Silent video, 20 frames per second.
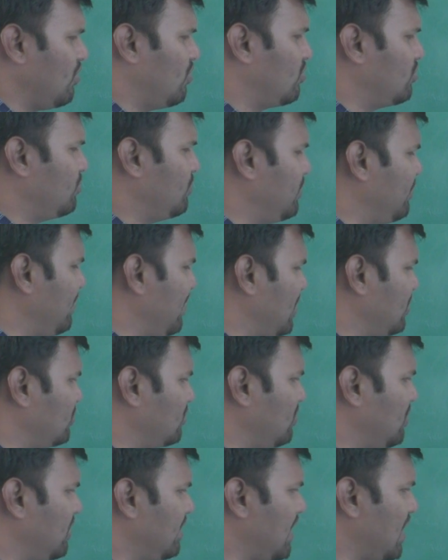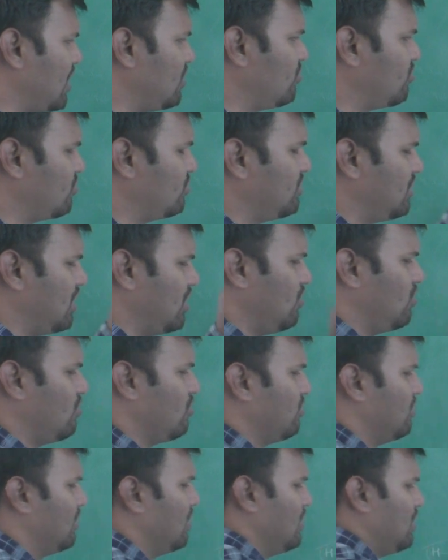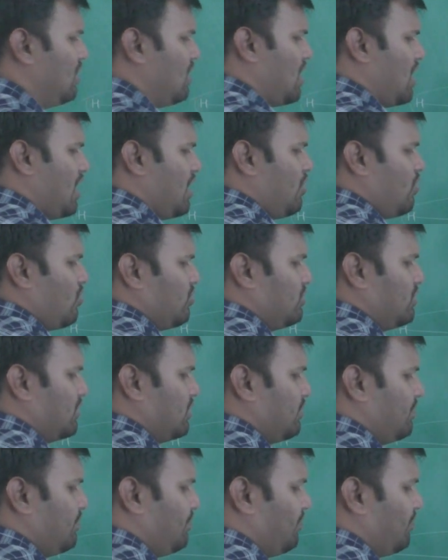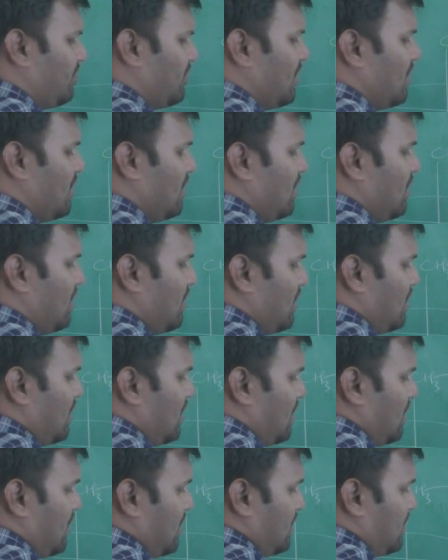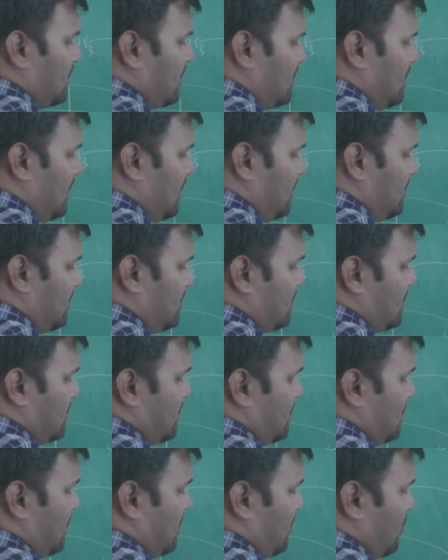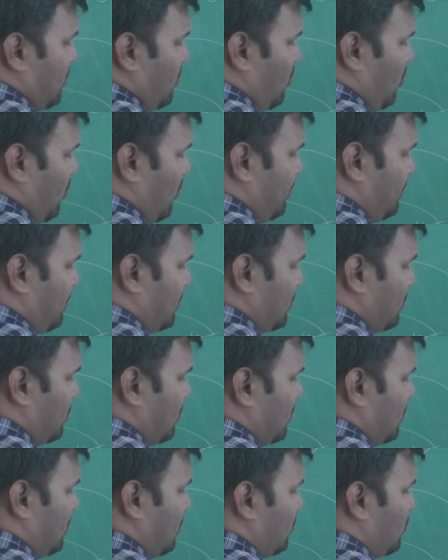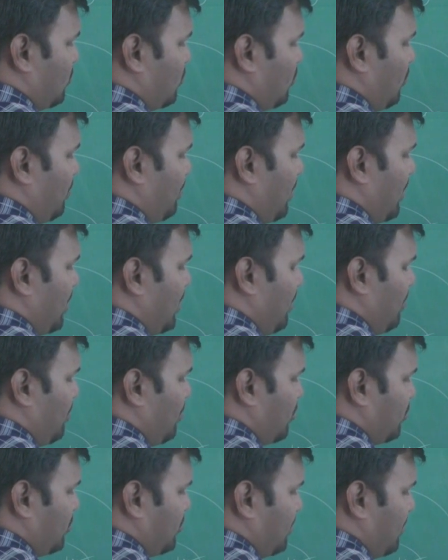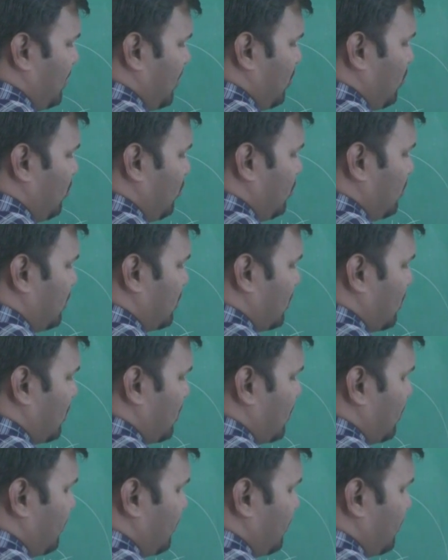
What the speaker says: when we isolate hydrogen, these groups superimposable to each other.